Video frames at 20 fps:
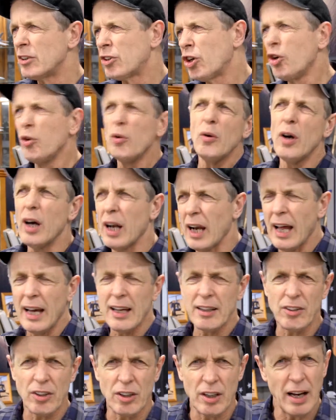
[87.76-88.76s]
too
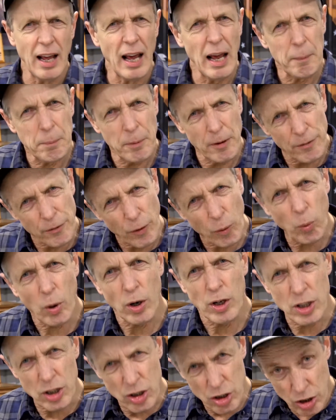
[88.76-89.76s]
elated and happy for
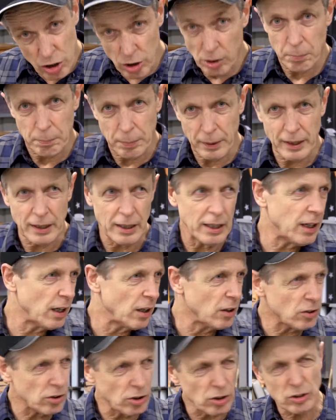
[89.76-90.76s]
what you should be, you
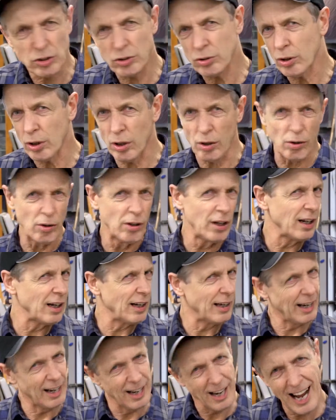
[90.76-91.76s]
know, you're sort of
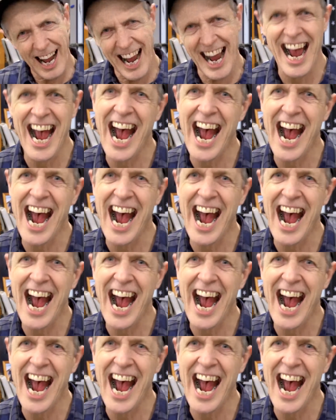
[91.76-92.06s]
really, yeah?